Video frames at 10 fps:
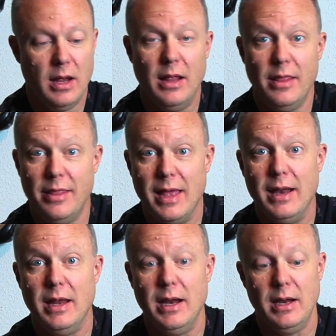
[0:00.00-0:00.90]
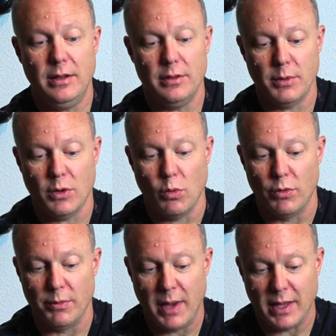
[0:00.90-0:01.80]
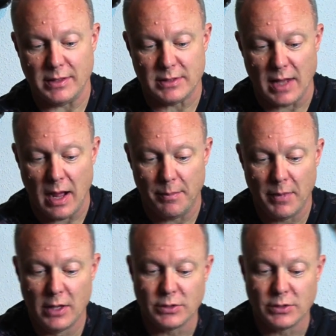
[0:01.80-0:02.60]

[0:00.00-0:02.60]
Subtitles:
and then hitting the record to make it stop.